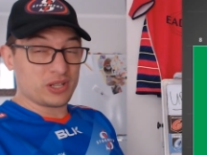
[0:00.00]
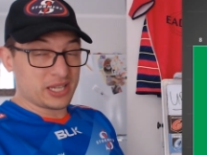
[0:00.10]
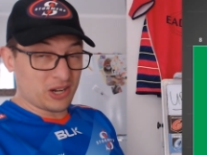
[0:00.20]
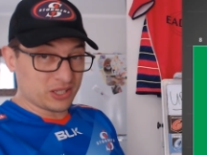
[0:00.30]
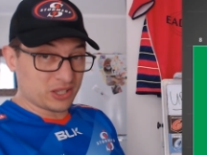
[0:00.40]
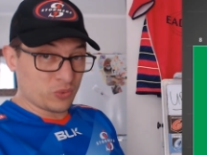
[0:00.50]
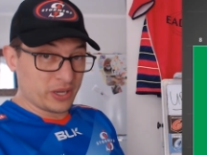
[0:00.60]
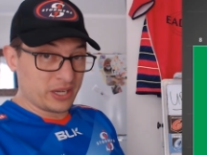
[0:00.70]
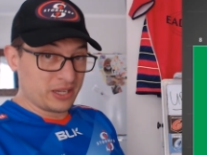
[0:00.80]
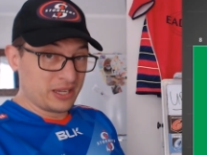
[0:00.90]
got the
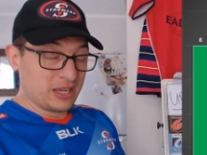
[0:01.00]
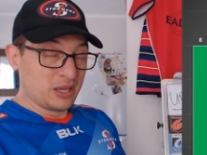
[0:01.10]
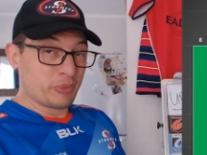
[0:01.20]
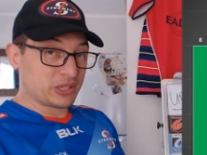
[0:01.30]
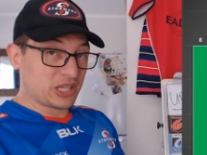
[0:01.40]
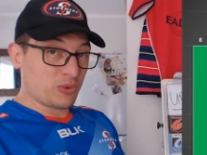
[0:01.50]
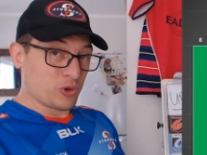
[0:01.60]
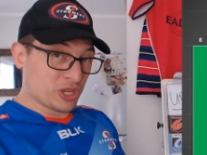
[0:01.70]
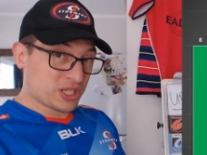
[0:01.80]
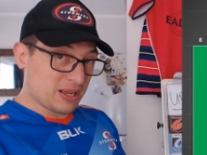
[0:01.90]
win, but there
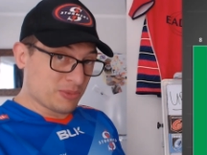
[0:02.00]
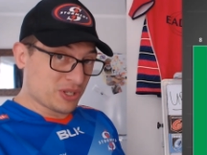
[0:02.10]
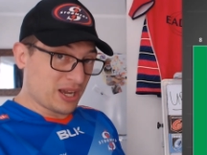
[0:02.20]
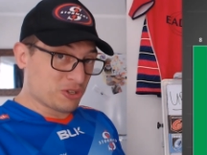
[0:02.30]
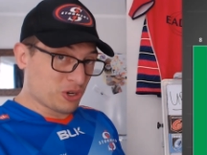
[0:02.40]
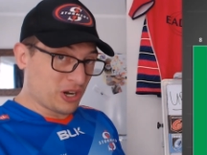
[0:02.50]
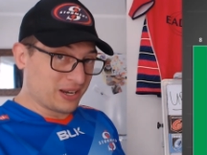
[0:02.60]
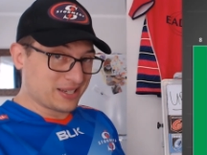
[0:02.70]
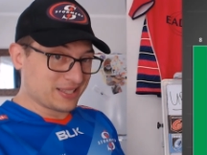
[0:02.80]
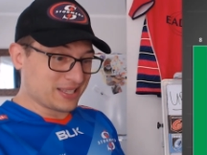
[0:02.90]
were some sides who kind
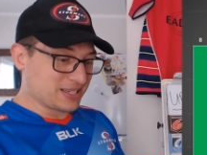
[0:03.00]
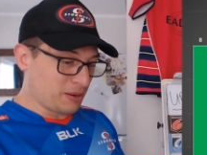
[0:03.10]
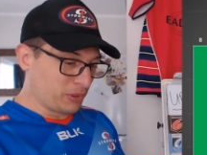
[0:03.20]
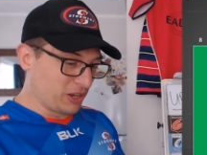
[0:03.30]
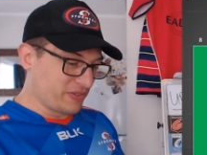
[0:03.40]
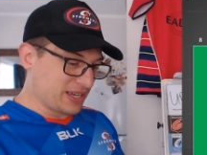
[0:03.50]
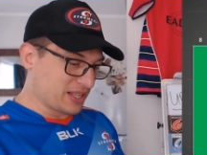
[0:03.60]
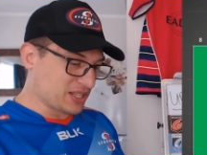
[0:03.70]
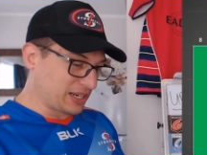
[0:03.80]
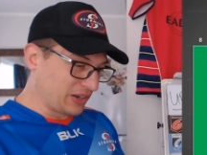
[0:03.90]
of did the double over the
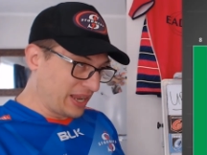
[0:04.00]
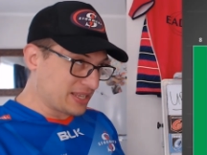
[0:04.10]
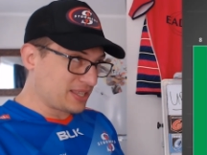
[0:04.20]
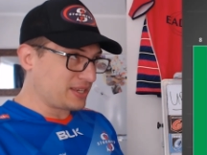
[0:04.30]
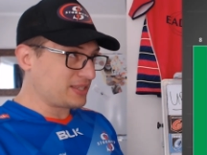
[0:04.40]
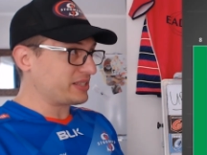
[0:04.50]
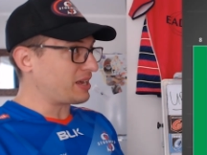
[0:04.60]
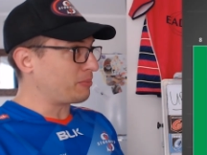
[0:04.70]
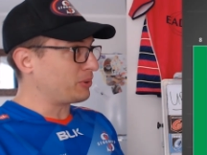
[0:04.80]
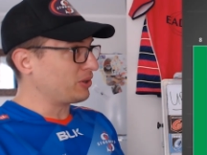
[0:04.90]
others, like Leinster did the double